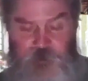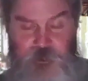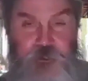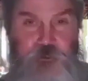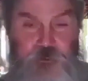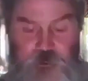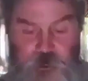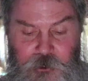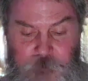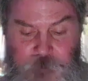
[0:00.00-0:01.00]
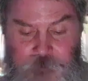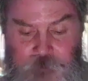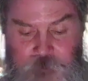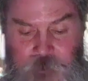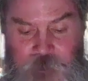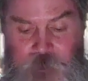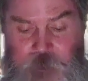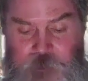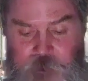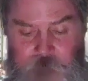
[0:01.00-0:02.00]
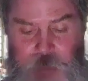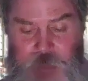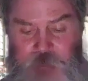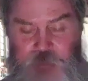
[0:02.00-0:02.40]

hearts rather than your garments,